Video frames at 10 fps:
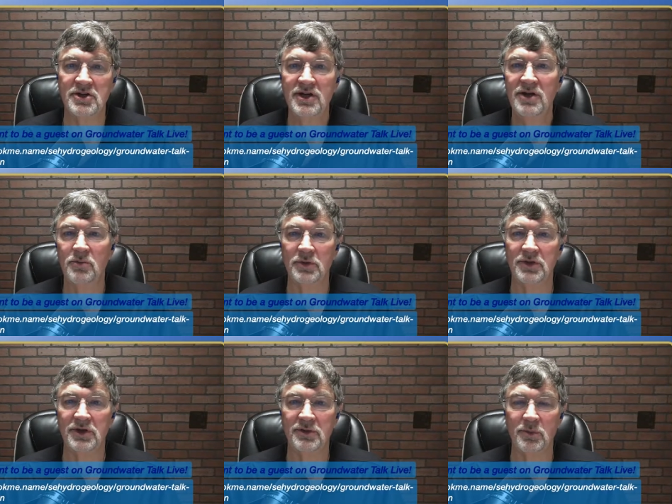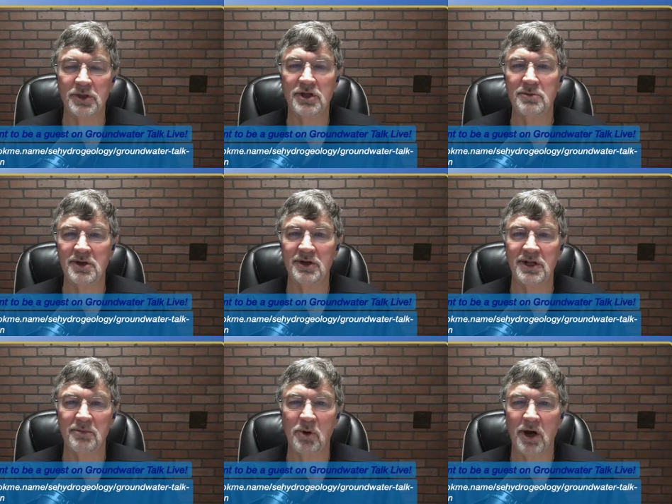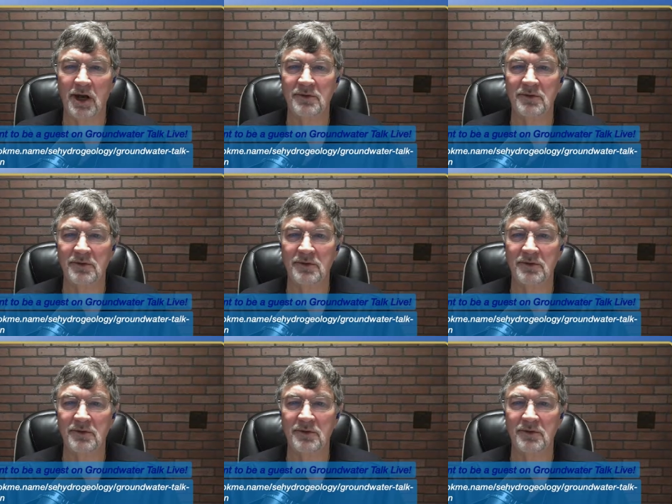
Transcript: knowledge with the community